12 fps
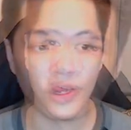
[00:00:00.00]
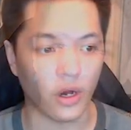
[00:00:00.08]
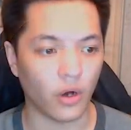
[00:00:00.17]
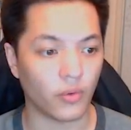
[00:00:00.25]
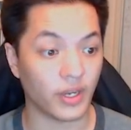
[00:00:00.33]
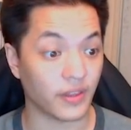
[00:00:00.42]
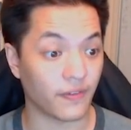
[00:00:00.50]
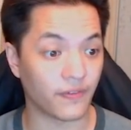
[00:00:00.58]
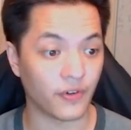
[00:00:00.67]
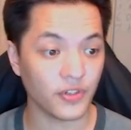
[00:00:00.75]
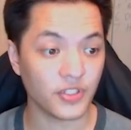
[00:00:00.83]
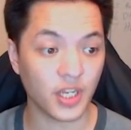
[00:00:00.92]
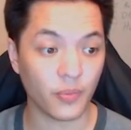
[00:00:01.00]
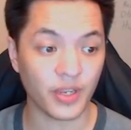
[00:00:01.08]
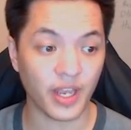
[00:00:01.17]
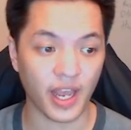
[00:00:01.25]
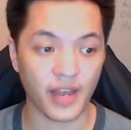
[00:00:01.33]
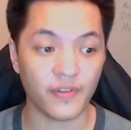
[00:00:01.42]
Alright, the first up we
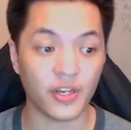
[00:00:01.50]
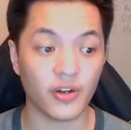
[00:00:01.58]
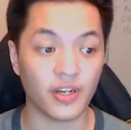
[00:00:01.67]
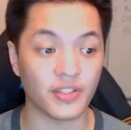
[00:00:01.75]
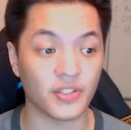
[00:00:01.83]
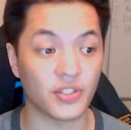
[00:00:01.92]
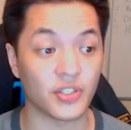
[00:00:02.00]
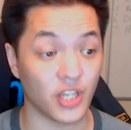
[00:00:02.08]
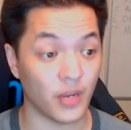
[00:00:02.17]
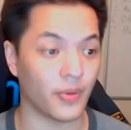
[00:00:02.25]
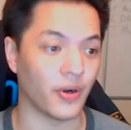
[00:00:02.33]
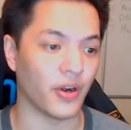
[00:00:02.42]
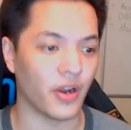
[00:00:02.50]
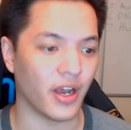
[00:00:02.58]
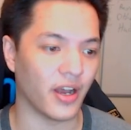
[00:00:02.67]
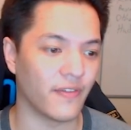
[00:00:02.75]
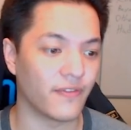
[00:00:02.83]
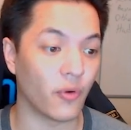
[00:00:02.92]
have here is Stubborn,
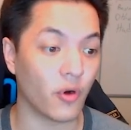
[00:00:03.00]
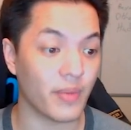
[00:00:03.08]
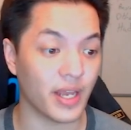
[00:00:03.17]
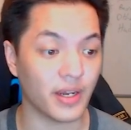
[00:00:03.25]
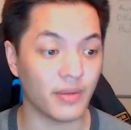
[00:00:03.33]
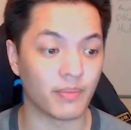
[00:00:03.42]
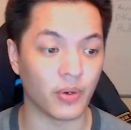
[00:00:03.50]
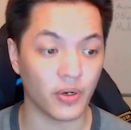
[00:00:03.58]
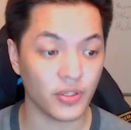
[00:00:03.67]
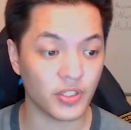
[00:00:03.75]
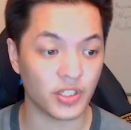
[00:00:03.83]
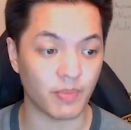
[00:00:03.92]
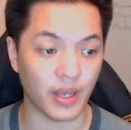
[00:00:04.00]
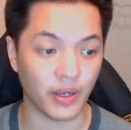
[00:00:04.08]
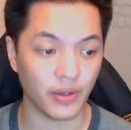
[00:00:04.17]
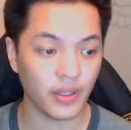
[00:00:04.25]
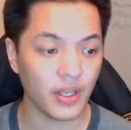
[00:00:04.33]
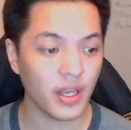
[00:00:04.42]
4 mana burst
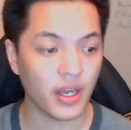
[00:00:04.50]
spell.